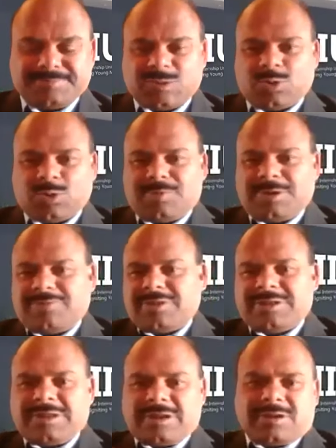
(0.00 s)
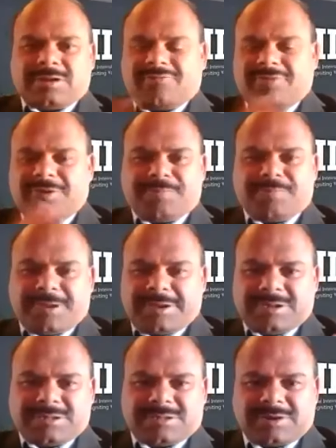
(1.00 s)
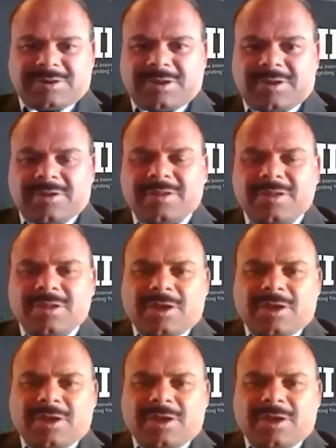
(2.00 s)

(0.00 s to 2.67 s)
So in between, there are different periods that, uh,